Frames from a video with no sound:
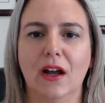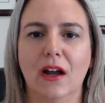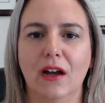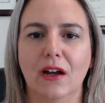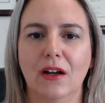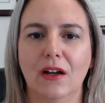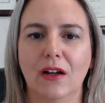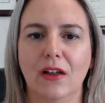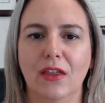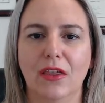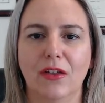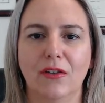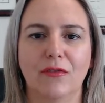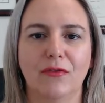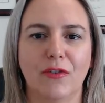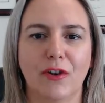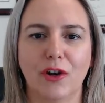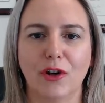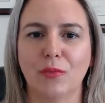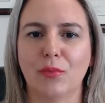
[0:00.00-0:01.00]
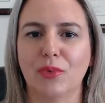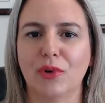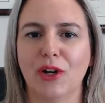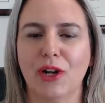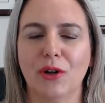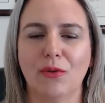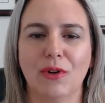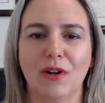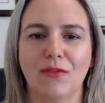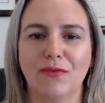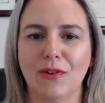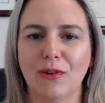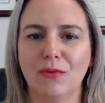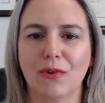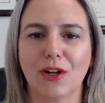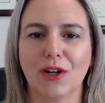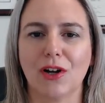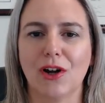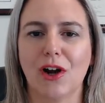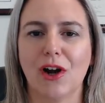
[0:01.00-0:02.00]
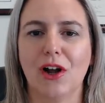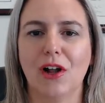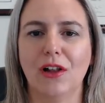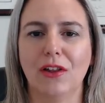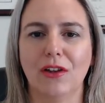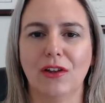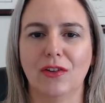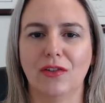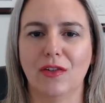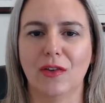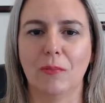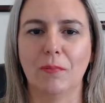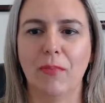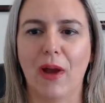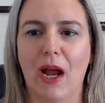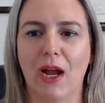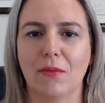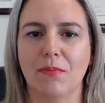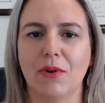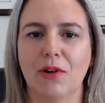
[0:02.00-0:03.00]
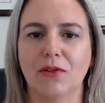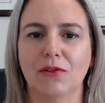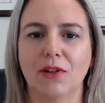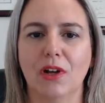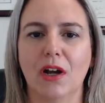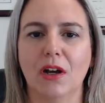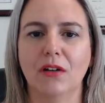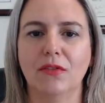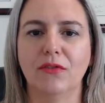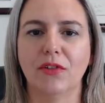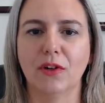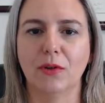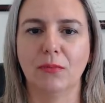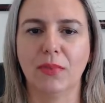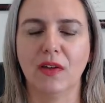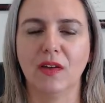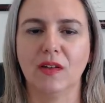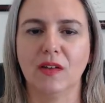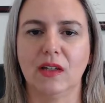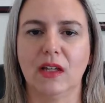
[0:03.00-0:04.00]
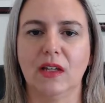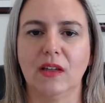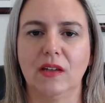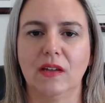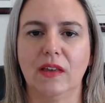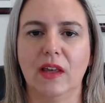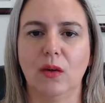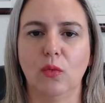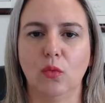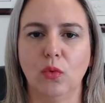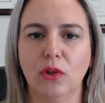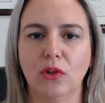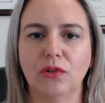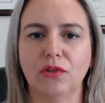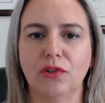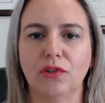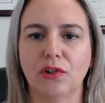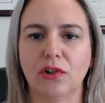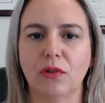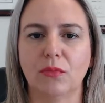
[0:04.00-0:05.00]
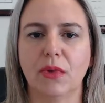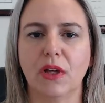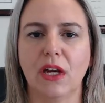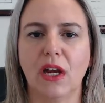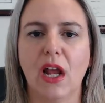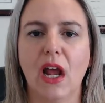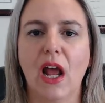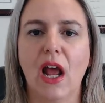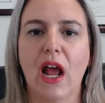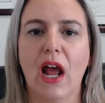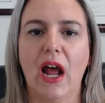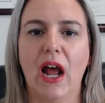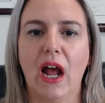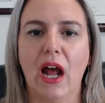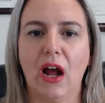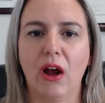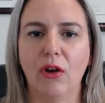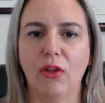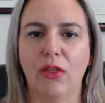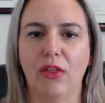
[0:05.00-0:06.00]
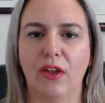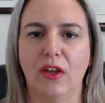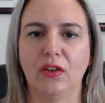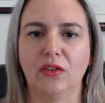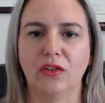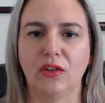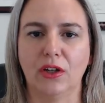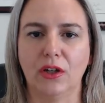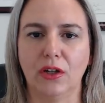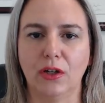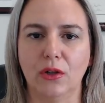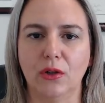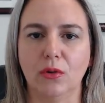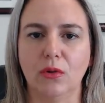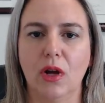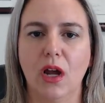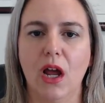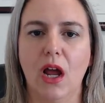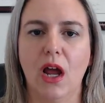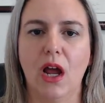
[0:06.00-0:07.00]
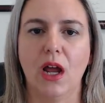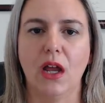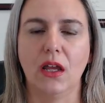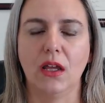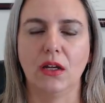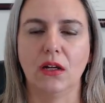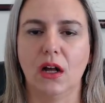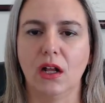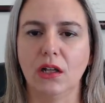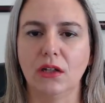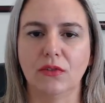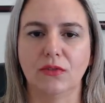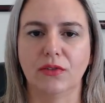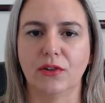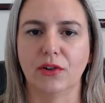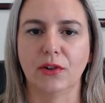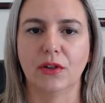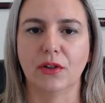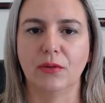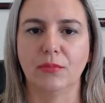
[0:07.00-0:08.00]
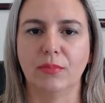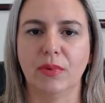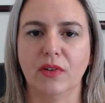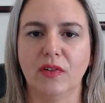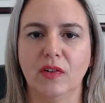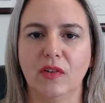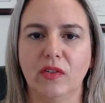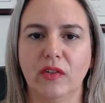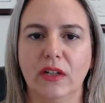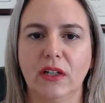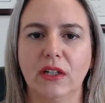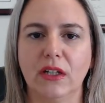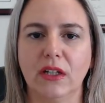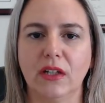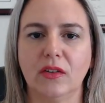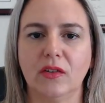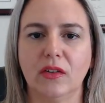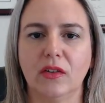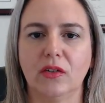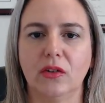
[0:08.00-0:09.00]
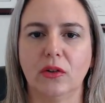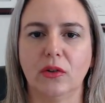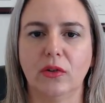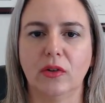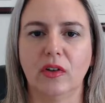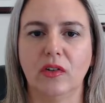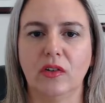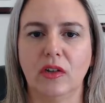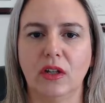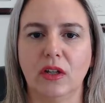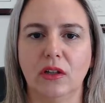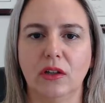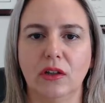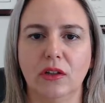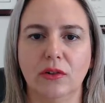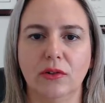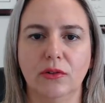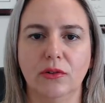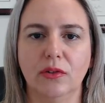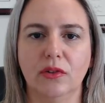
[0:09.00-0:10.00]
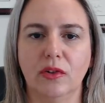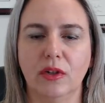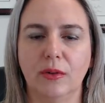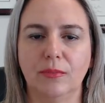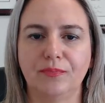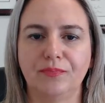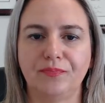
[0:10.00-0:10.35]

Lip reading: the vertebrae, whatever you want to call, it's the backbone of your business. They will determine how things go in all of your business dealings. So, this includes